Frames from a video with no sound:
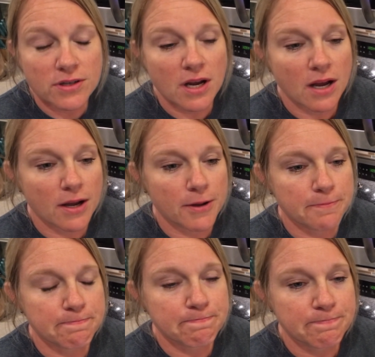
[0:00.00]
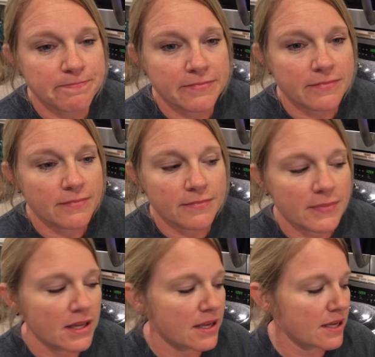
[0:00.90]

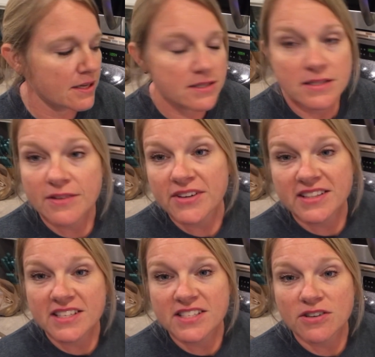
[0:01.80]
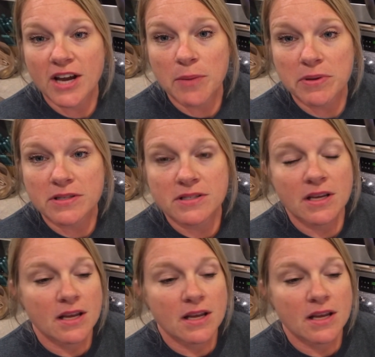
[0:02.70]
and stuff like this still happens.